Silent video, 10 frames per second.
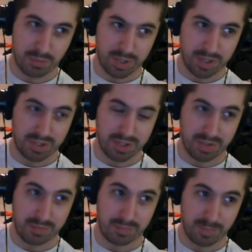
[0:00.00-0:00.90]
in
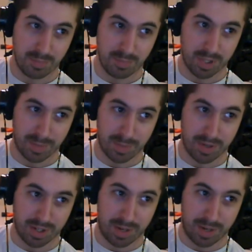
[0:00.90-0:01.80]
the market to buy
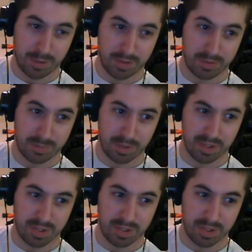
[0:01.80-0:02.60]
a camper, but